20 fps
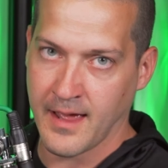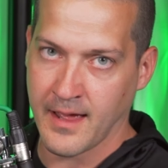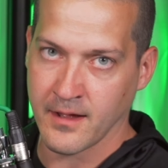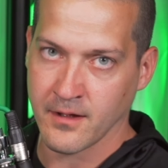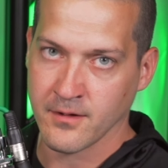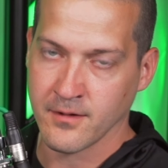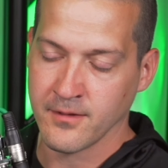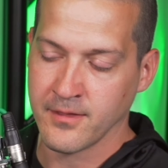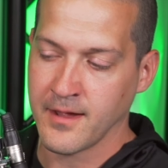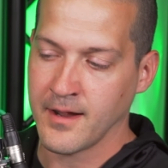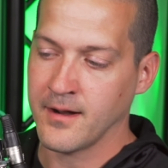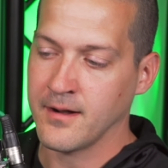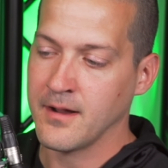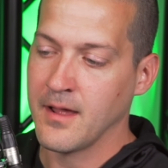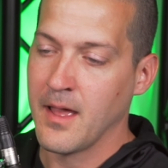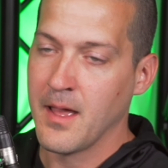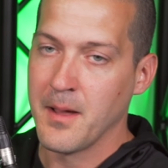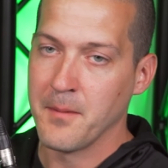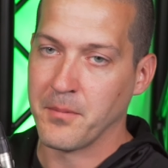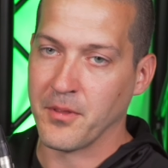angle there,
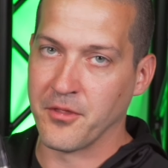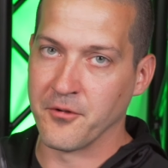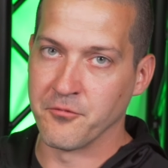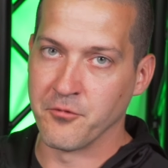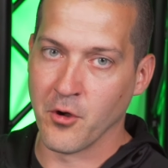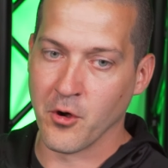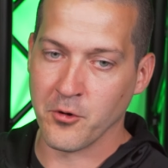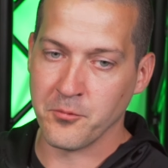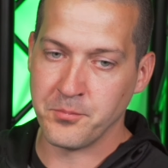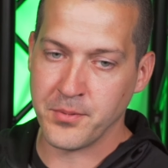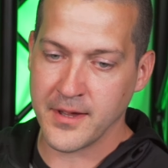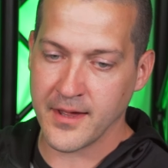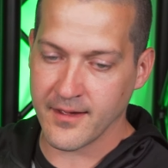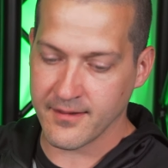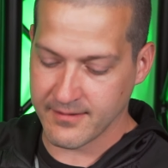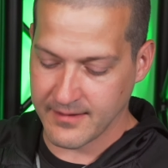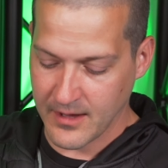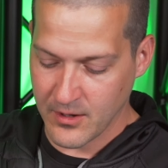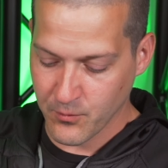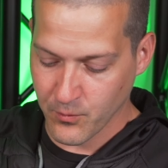but the Rode
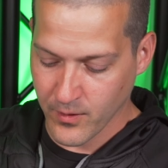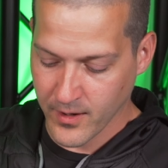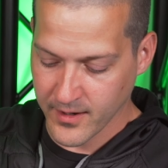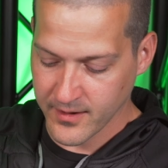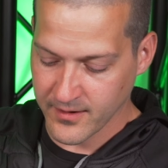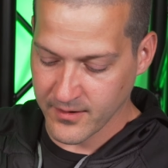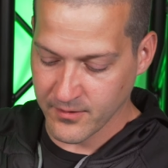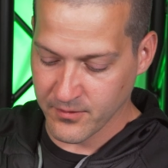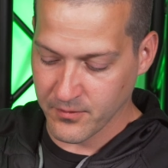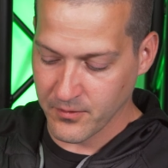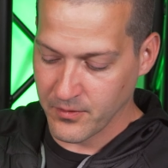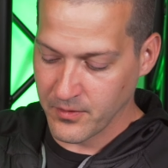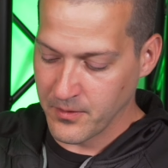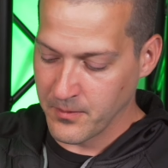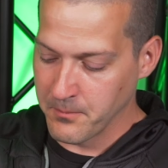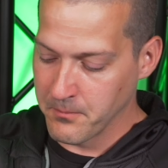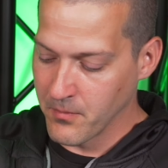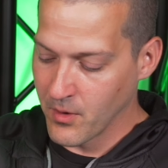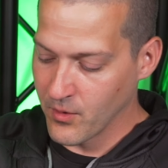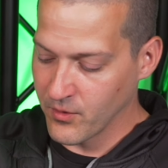PSA-1 is
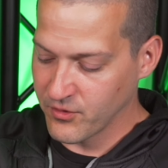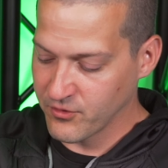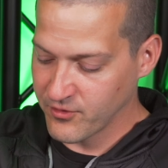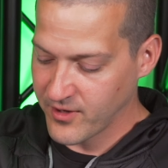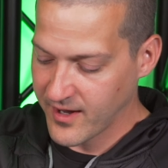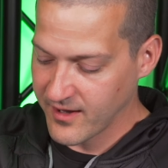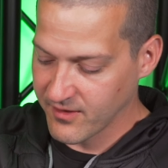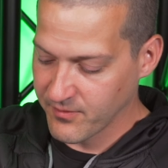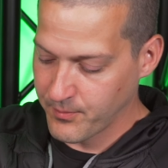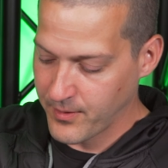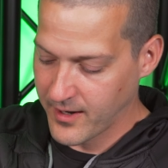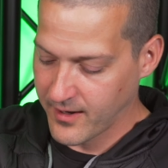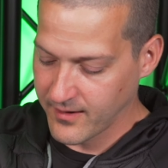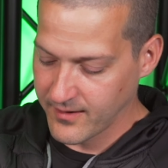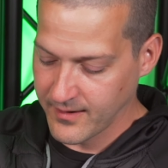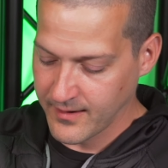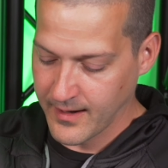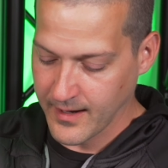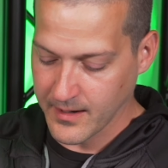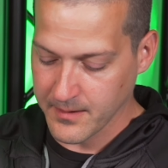the most
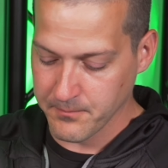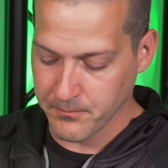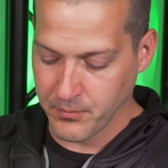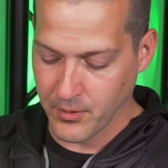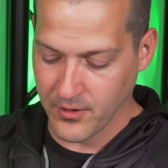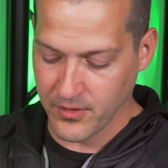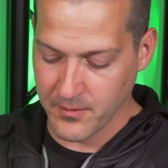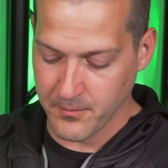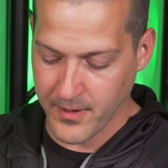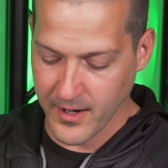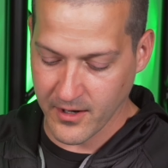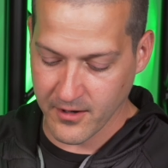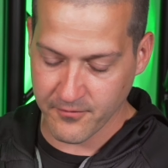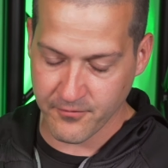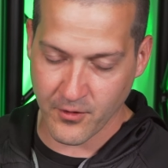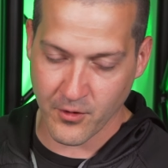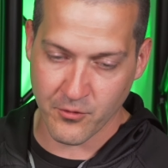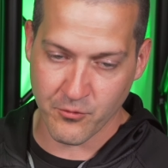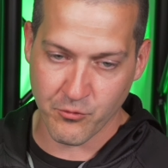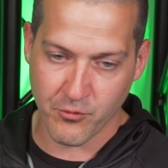transparent and I can put the
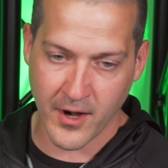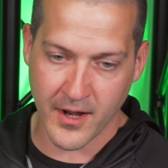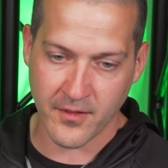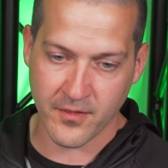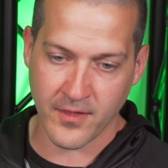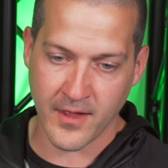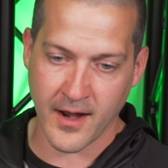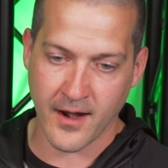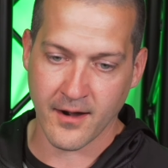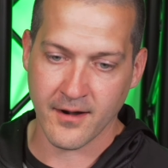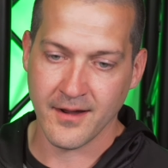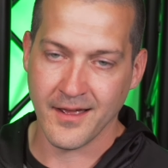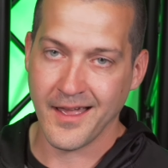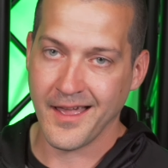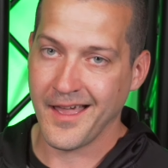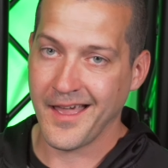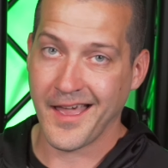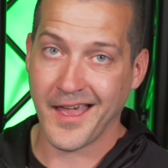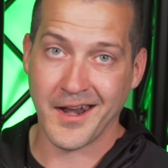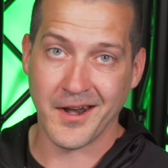microphone right there
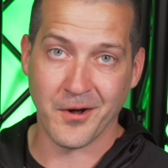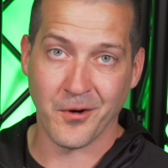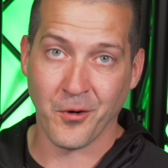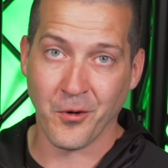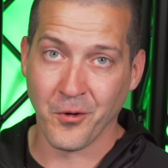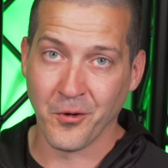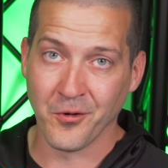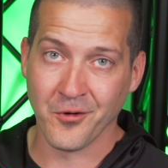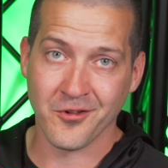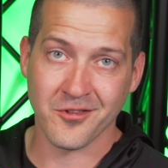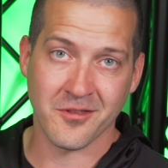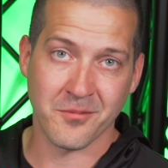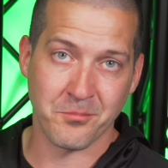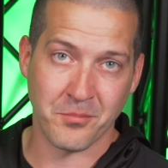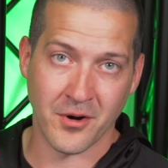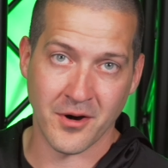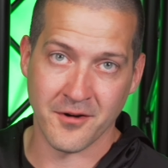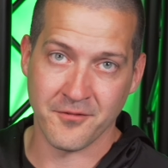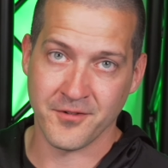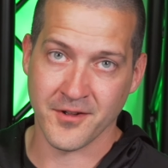and it holds
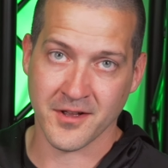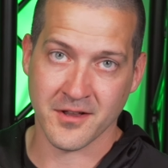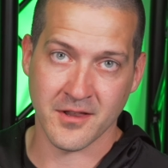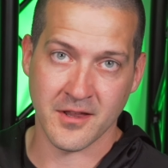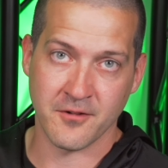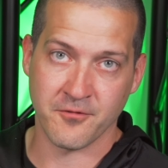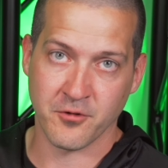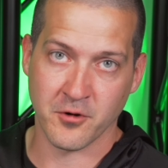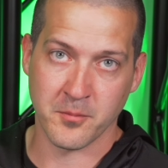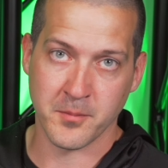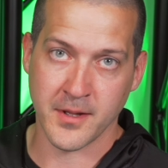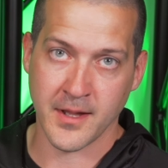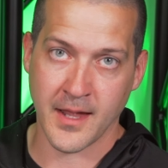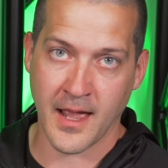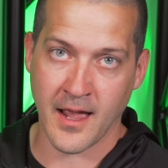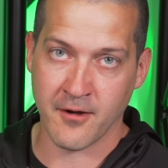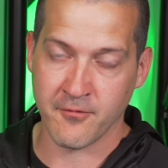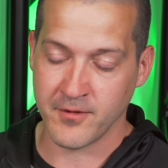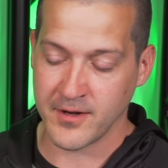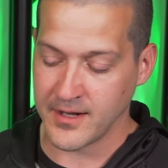perfectly for me
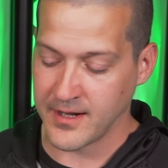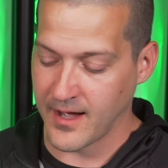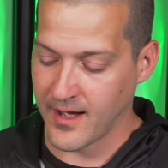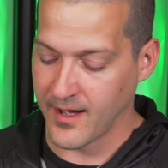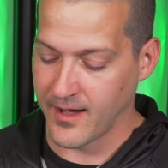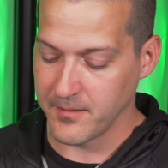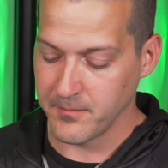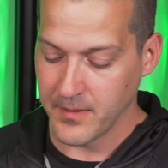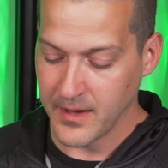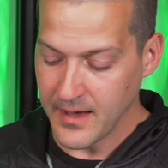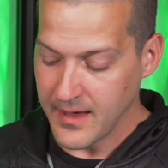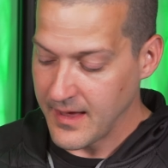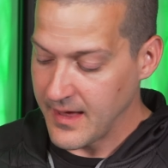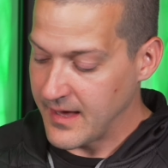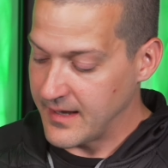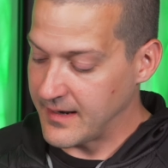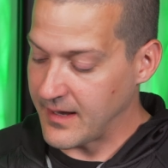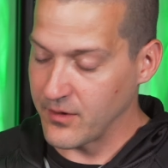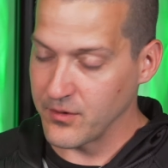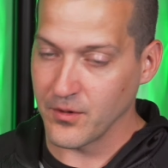every time.
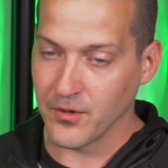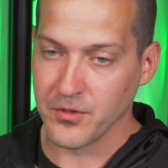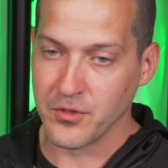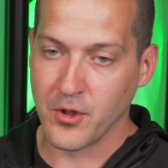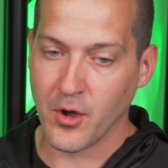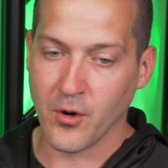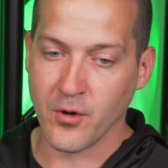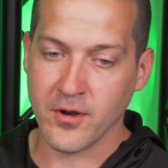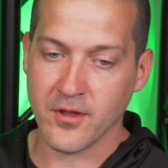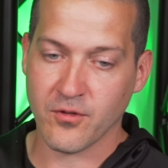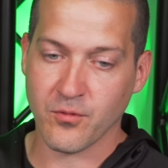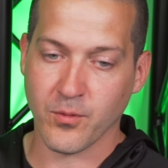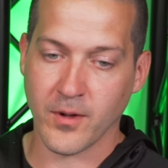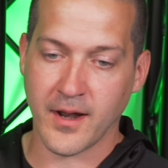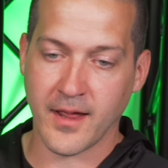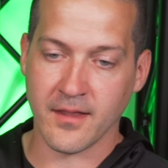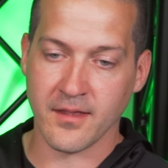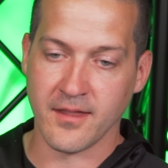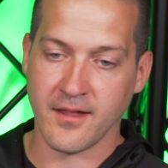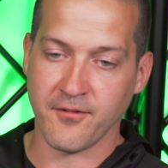Now you'll notice
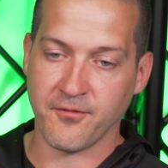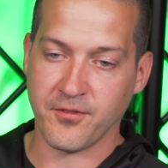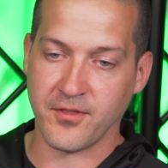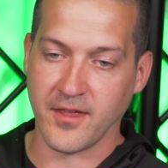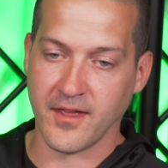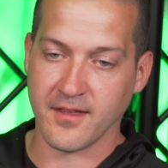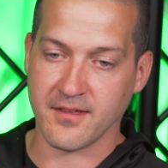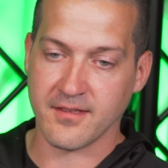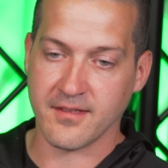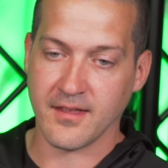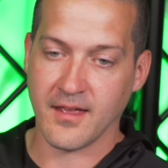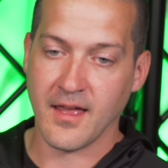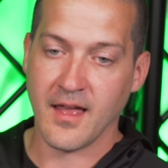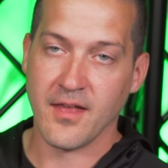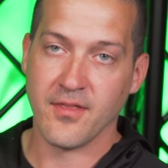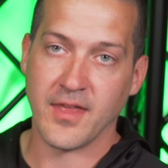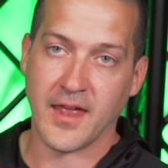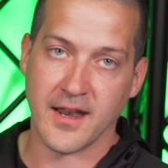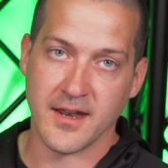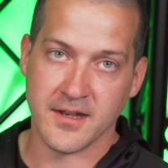when I lift this
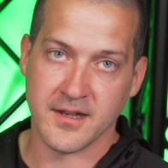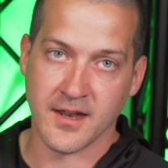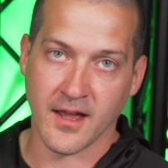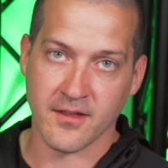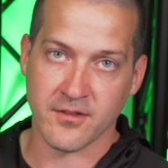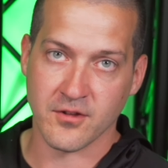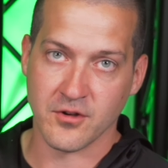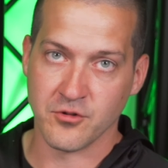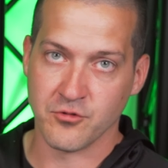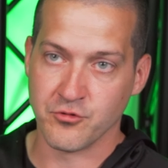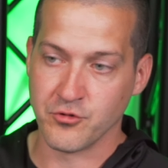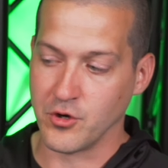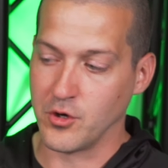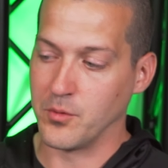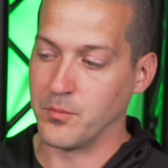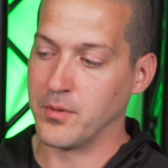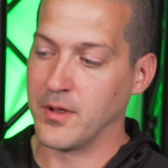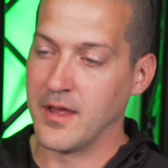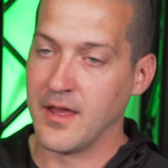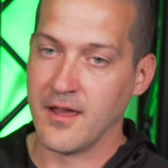that it doesn't
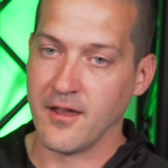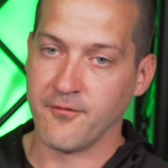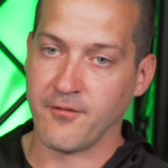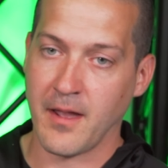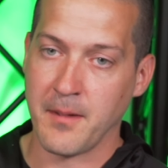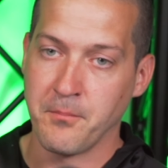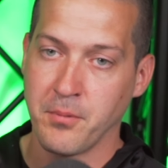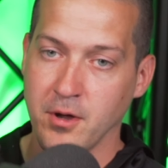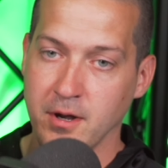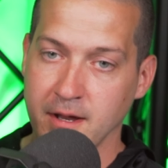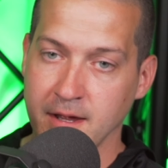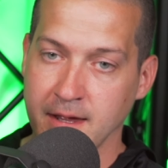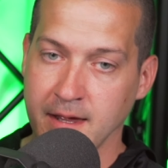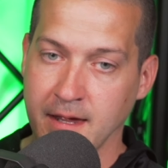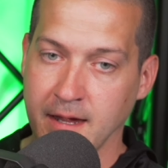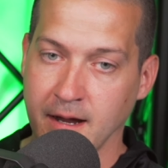droop. If I put it